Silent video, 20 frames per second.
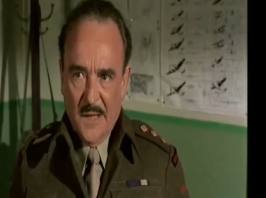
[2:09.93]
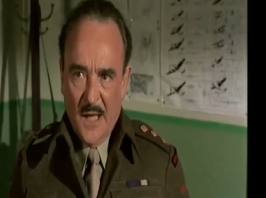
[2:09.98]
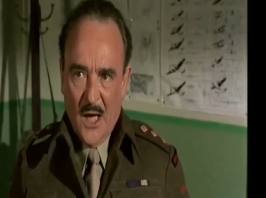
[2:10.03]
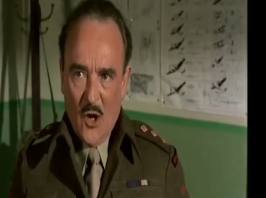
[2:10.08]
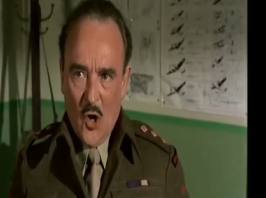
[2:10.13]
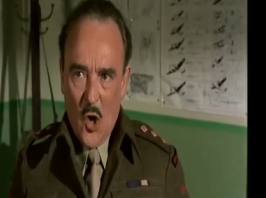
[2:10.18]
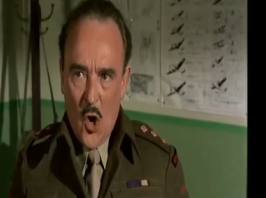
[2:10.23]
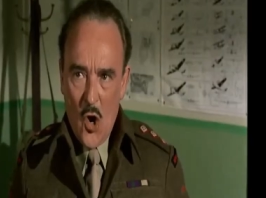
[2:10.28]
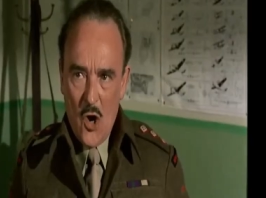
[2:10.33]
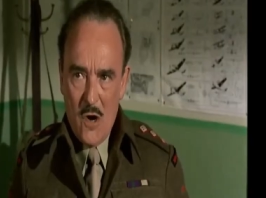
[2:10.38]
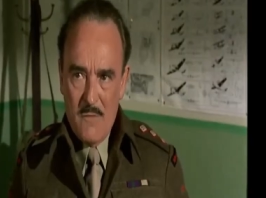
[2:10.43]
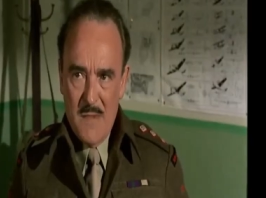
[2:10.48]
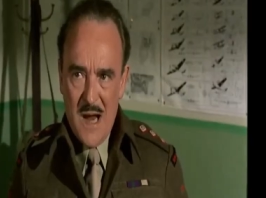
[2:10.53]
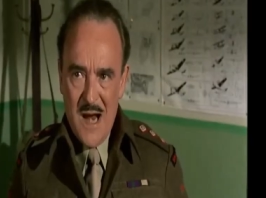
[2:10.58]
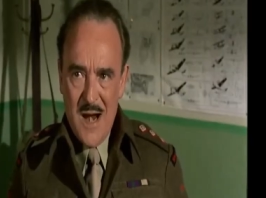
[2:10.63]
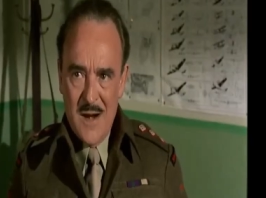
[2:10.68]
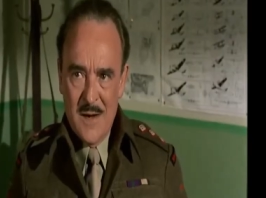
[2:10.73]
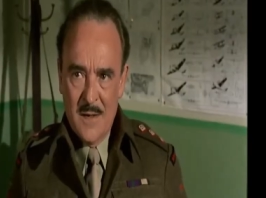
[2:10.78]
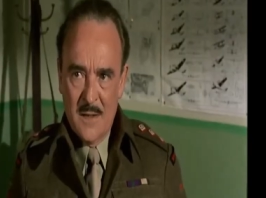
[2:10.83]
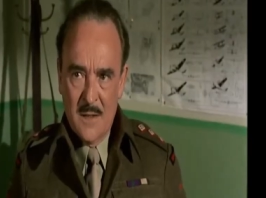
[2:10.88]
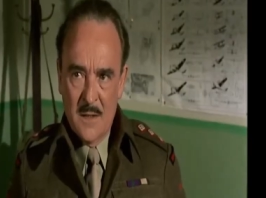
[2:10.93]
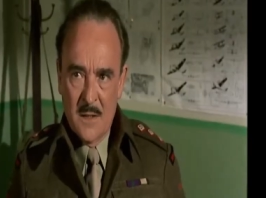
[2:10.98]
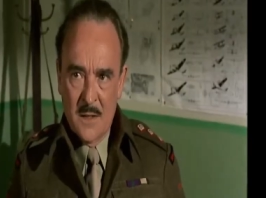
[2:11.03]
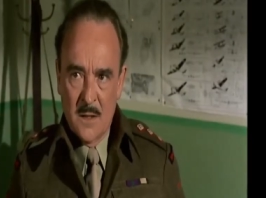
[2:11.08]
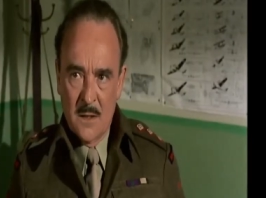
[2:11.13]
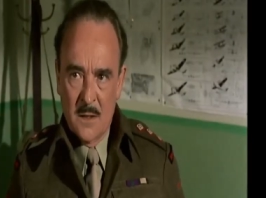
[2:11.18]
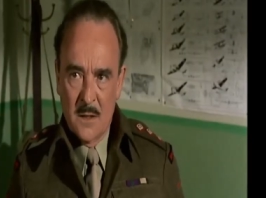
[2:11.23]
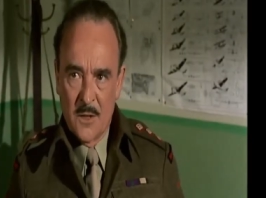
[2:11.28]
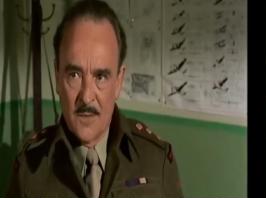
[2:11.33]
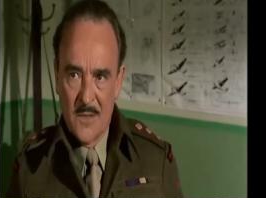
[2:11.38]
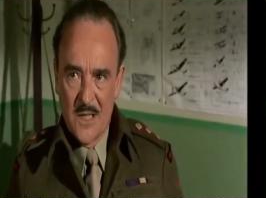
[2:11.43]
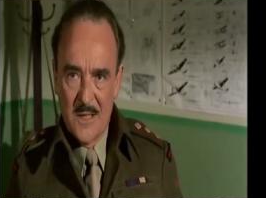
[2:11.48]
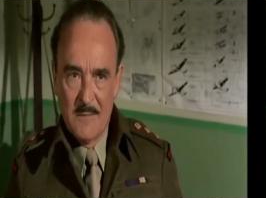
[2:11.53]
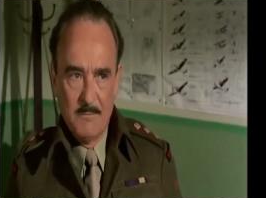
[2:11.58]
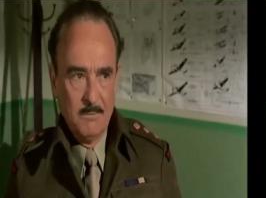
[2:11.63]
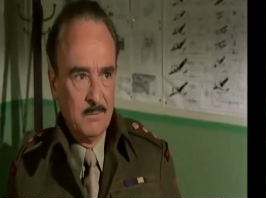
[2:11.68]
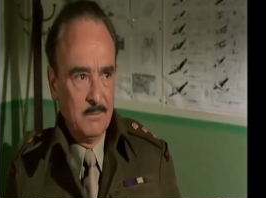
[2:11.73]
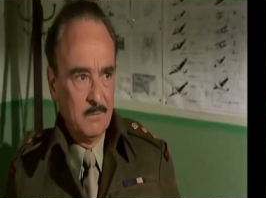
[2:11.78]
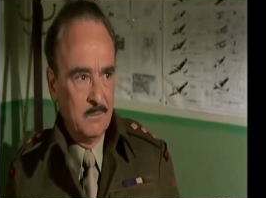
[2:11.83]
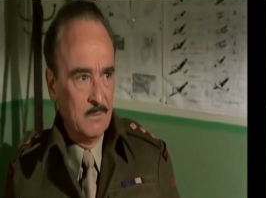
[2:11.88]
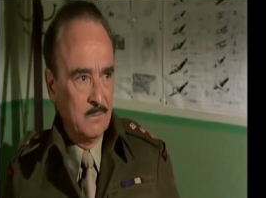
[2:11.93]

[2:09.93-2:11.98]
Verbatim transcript: They are all men to me.